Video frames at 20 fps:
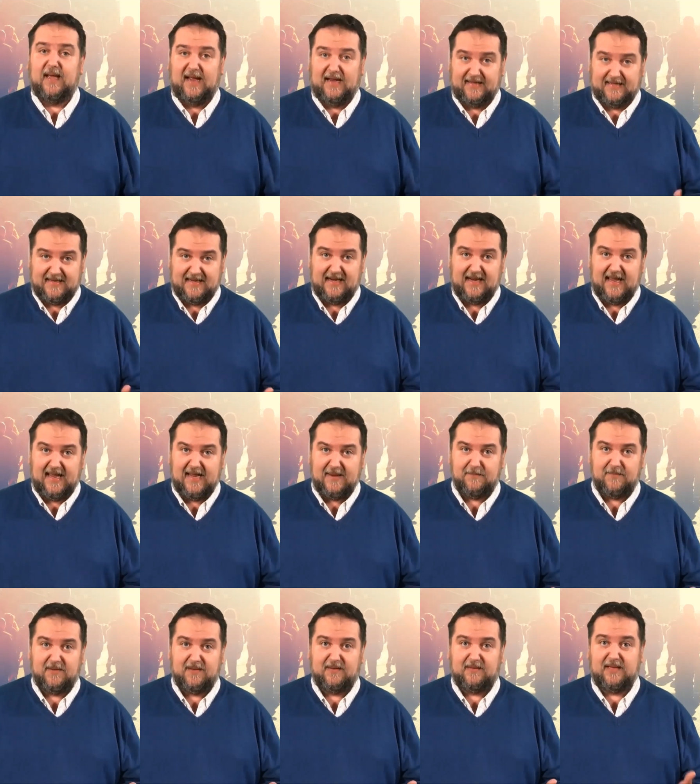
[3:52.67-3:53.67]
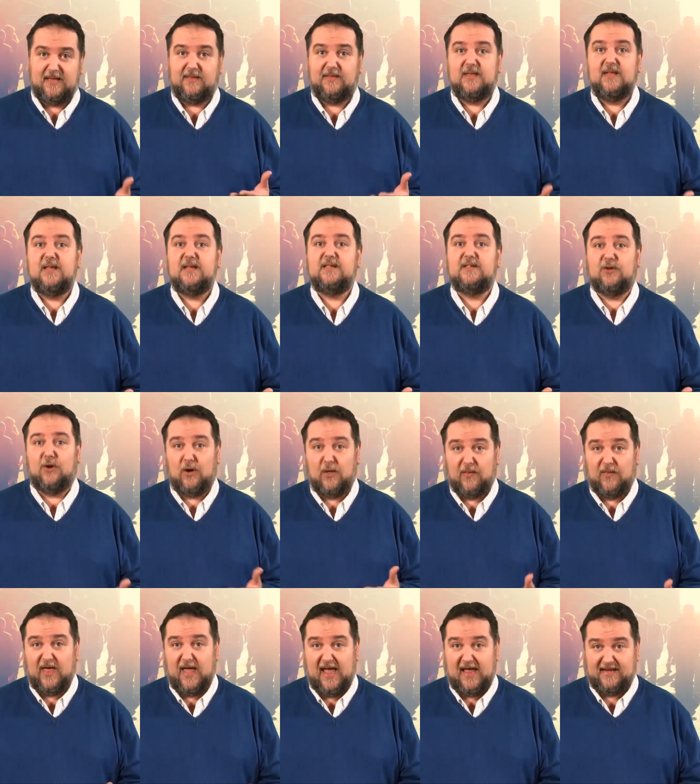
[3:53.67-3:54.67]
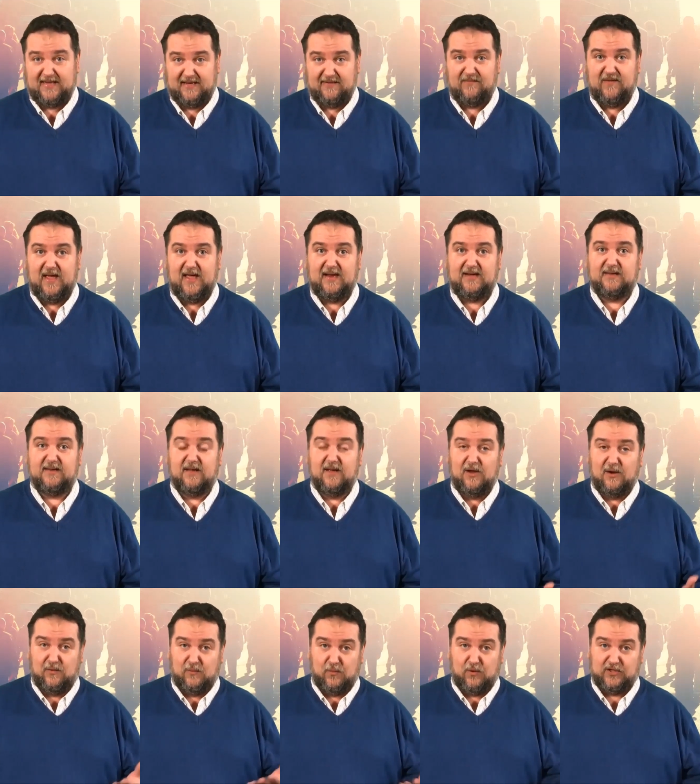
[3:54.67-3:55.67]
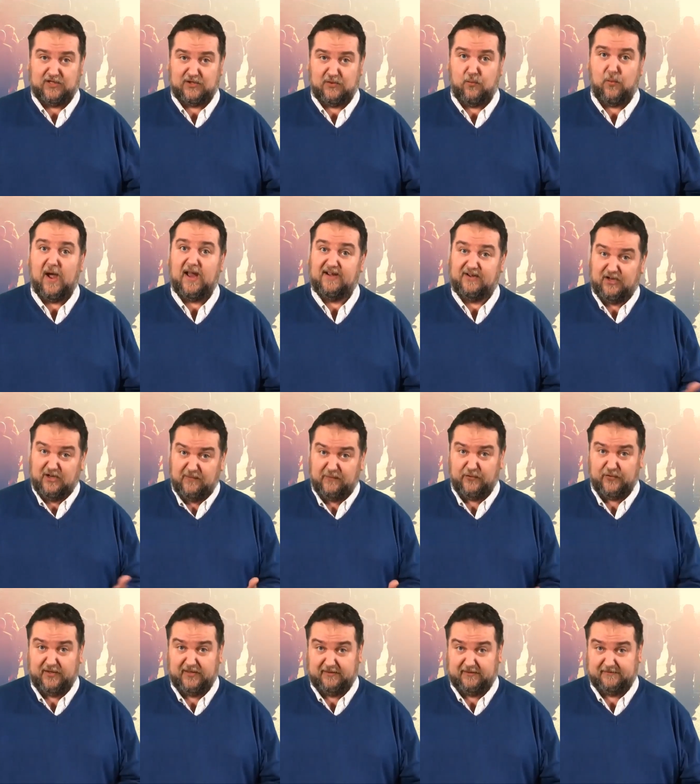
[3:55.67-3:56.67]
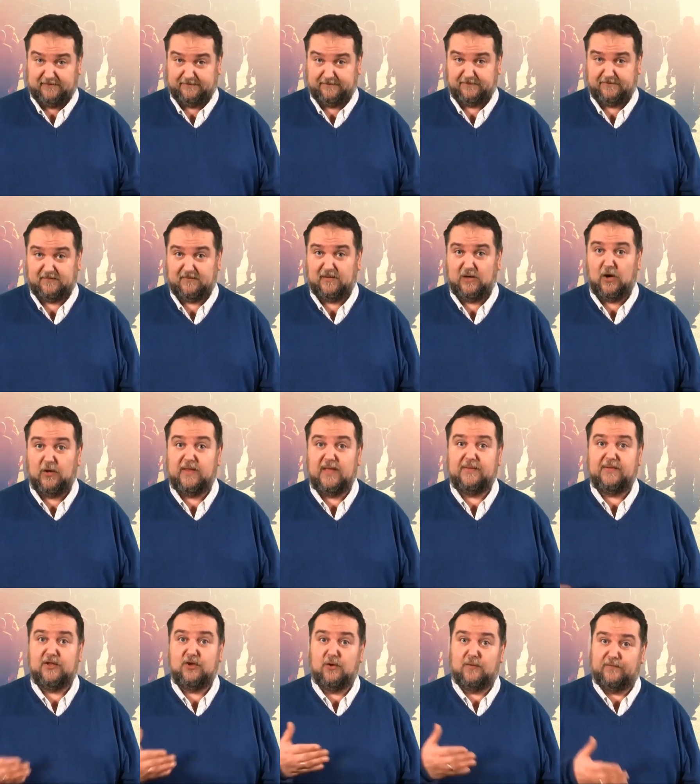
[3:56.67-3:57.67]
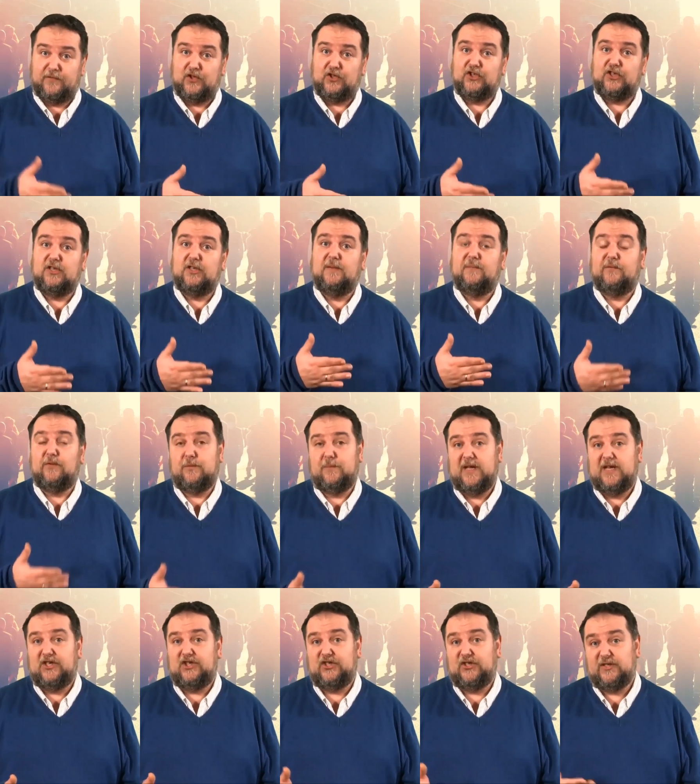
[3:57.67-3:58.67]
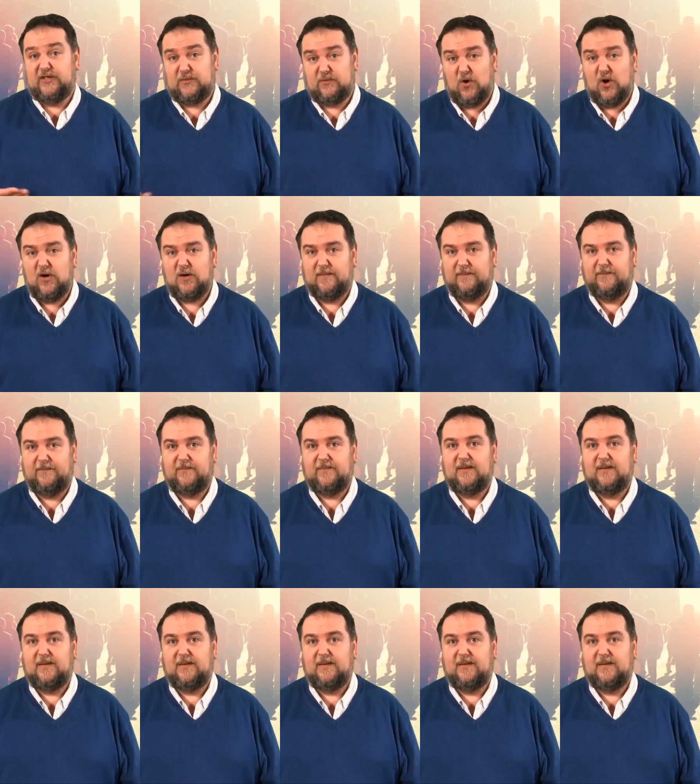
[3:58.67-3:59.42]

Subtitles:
and claim that this or that event was quite different, or that the official information is wrong.